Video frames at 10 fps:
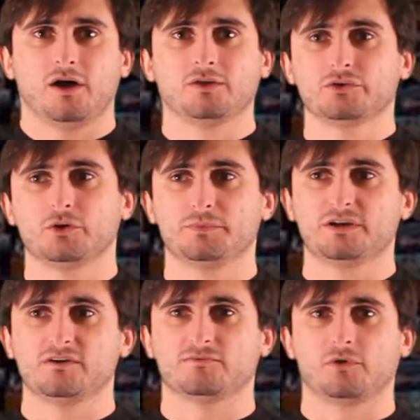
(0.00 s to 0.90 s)
a little
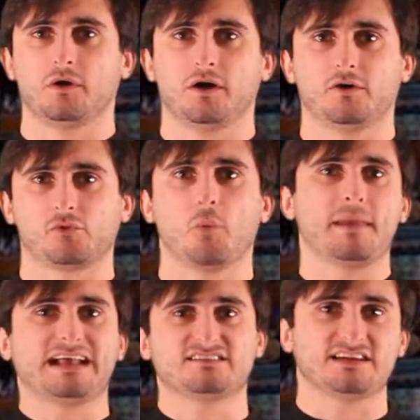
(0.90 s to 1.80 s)
bit of uh,
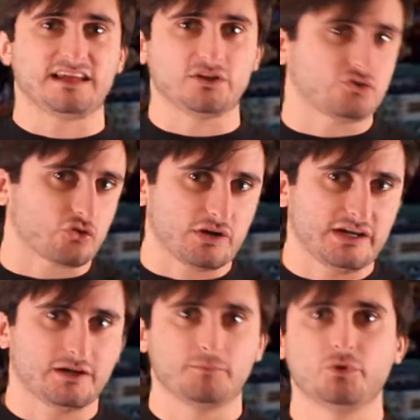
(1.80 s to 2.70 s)
romantic
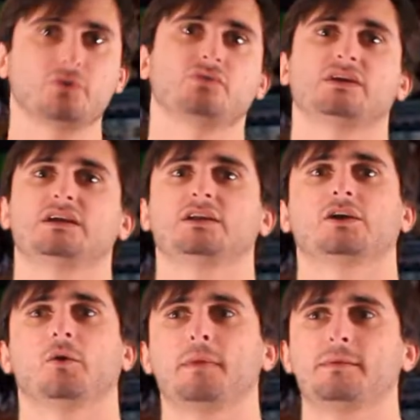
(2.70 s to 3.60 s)
intrigue in a movie, you
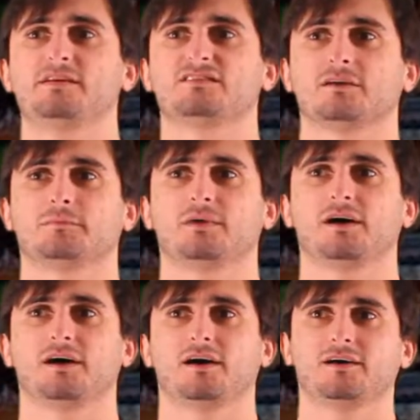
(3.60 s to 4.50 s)
know, maybe some,
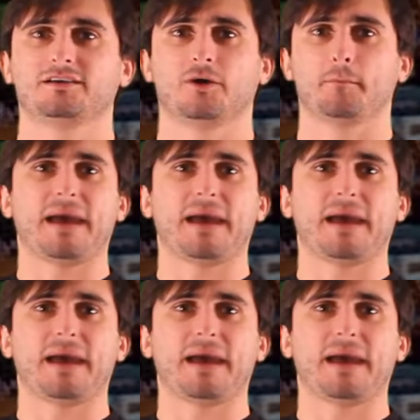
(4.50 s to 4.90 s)
uh, you know,